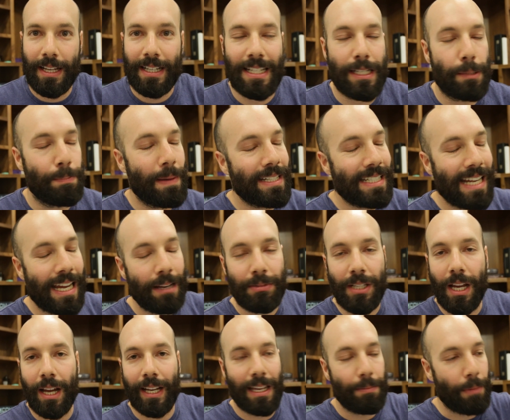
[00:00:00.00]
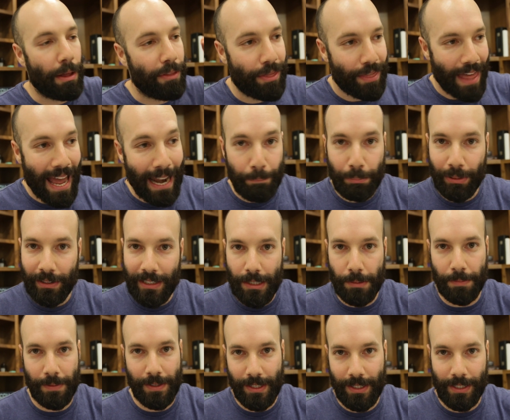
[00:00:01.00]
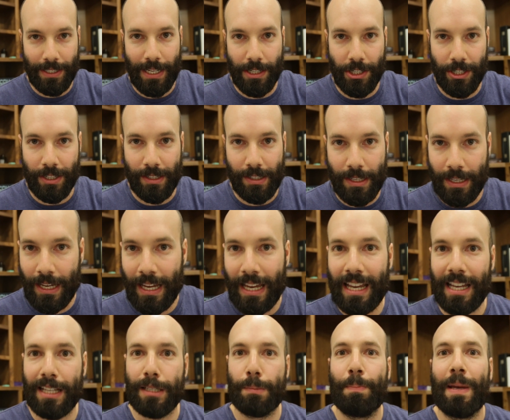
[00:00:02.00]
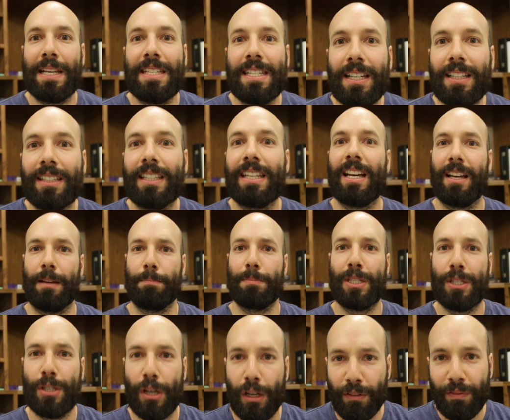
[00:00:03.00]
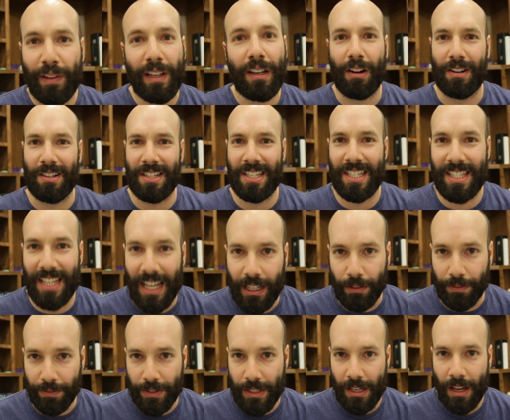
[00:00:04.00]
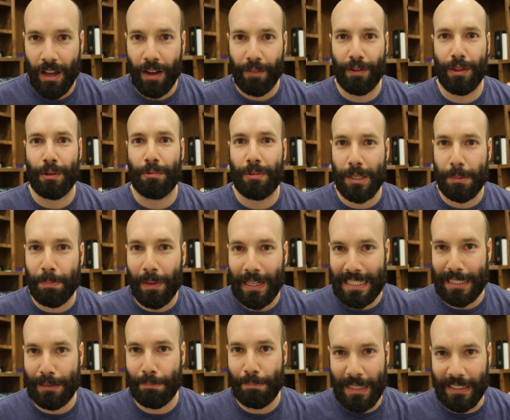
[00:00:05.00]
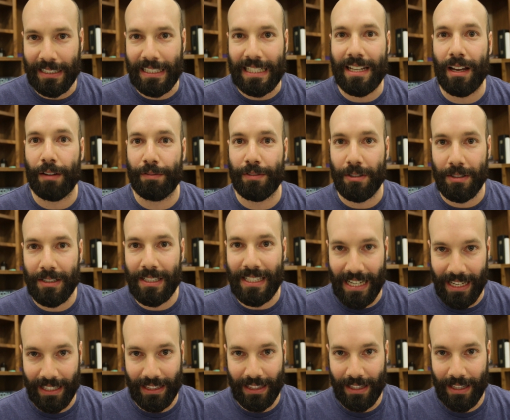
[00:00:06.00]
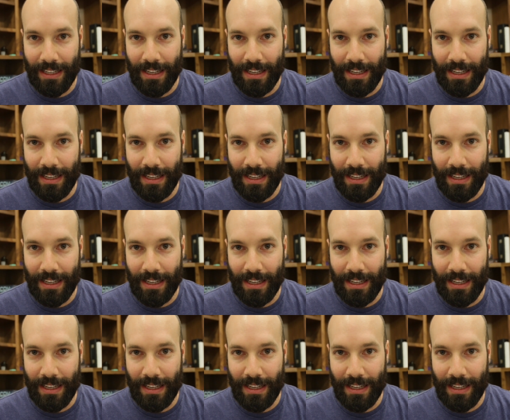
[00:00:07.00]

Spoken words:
To spend time talking about that policeman's intentions is basically absolving ourselves for the responsibility of your death.